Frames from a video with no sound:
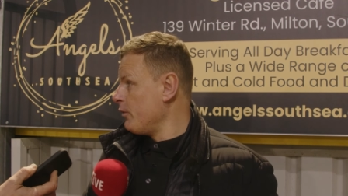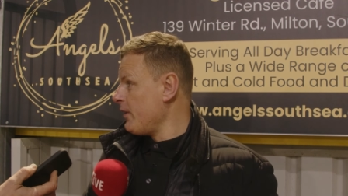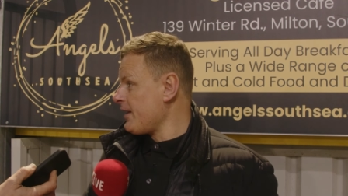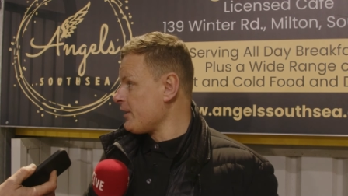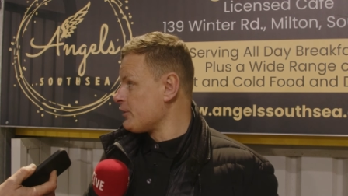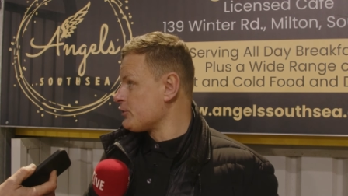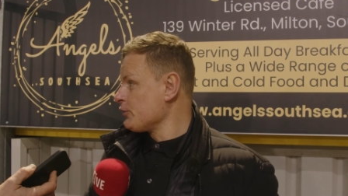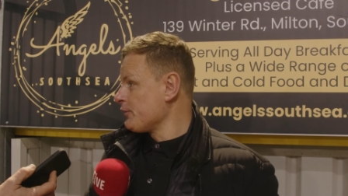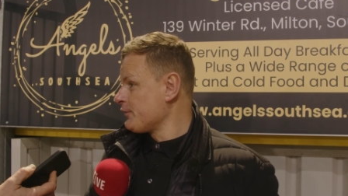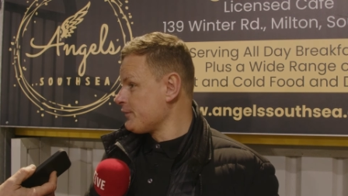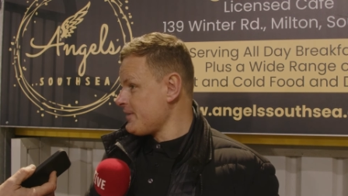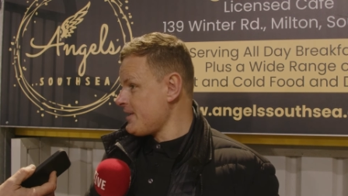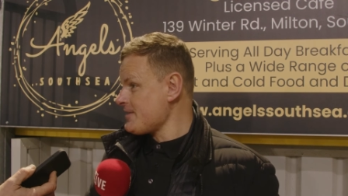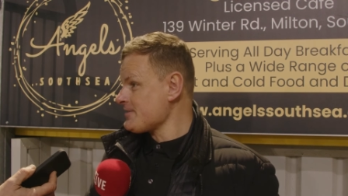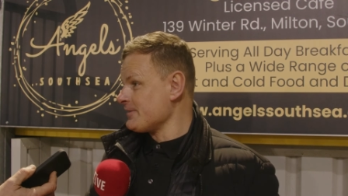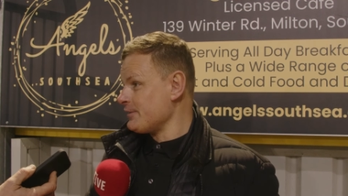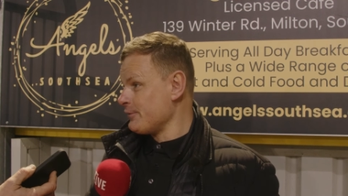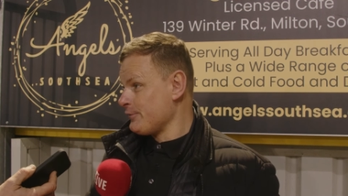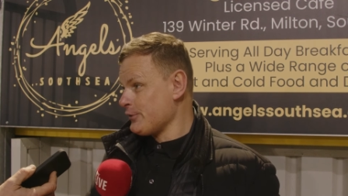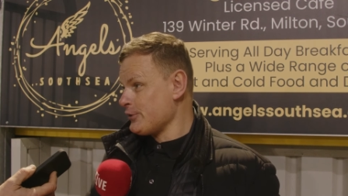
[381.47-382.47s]
We had a tough
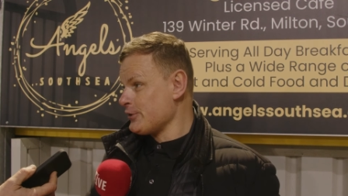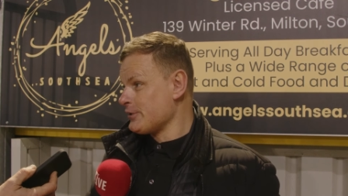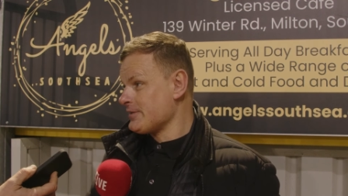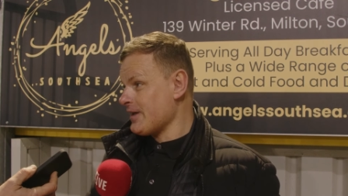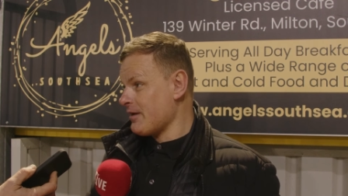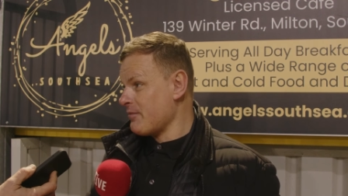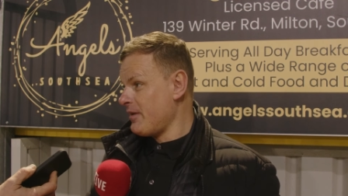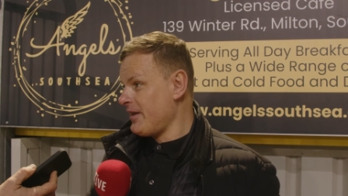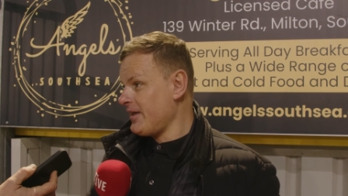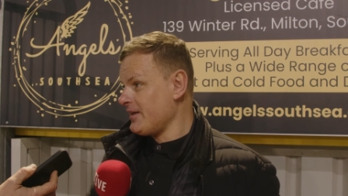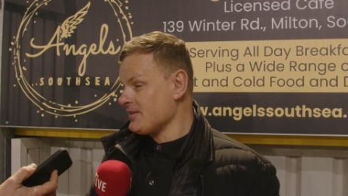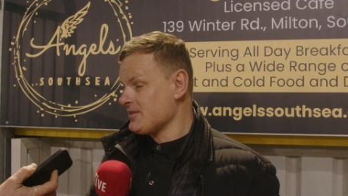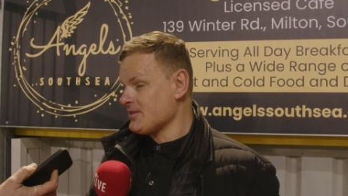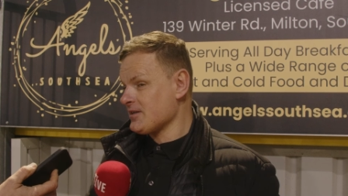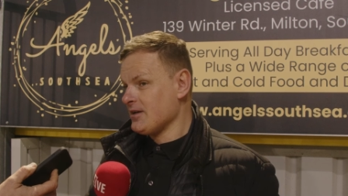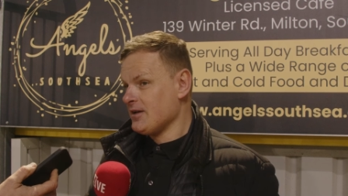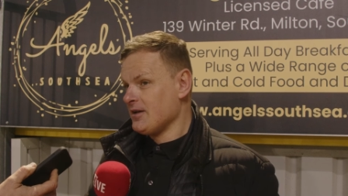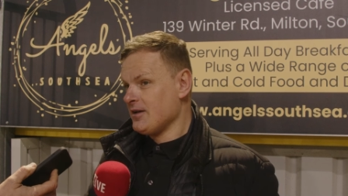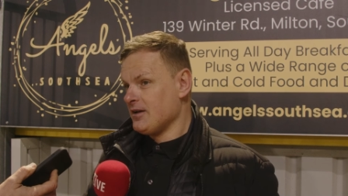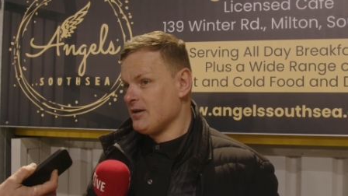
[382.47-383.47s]
test in the first ten minutes,
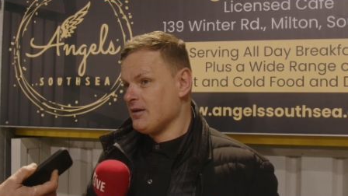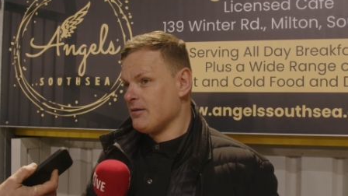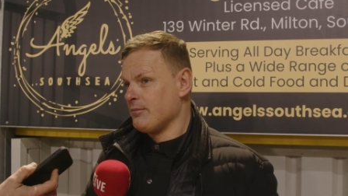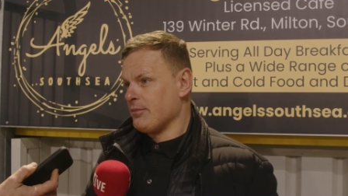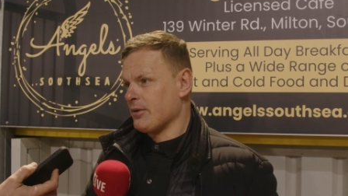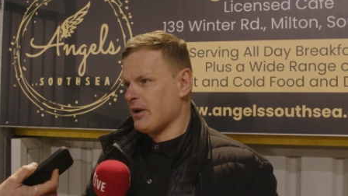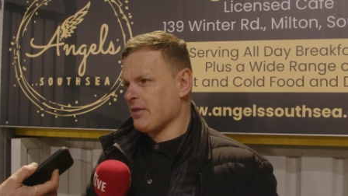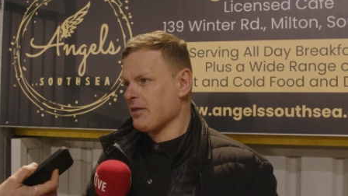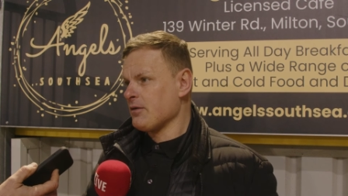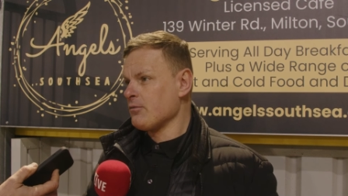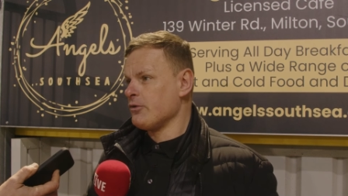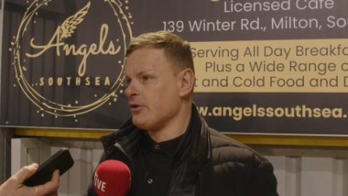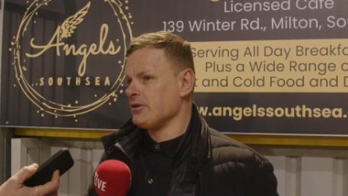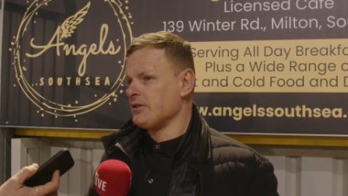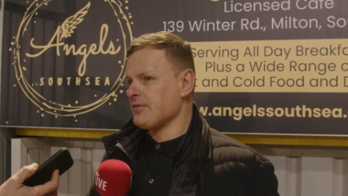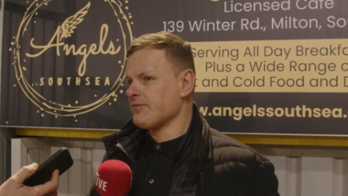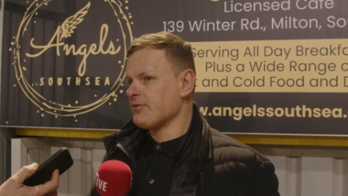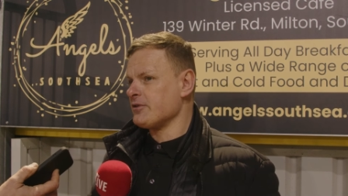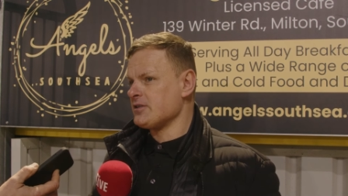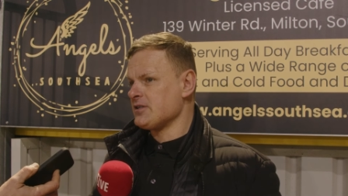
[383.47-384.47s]
but I think we're a
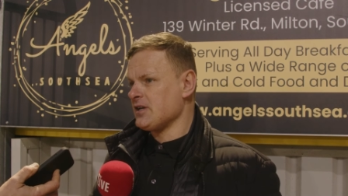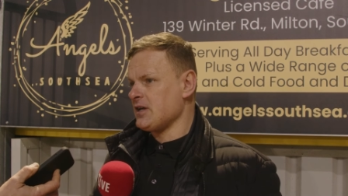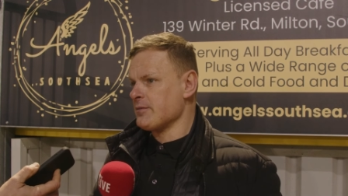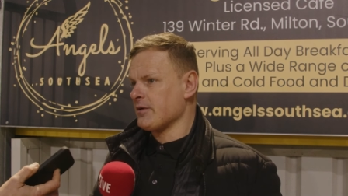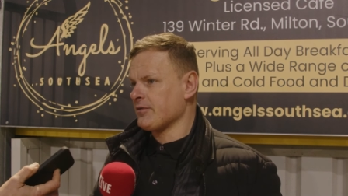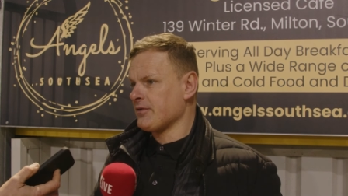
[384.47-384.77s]
different team.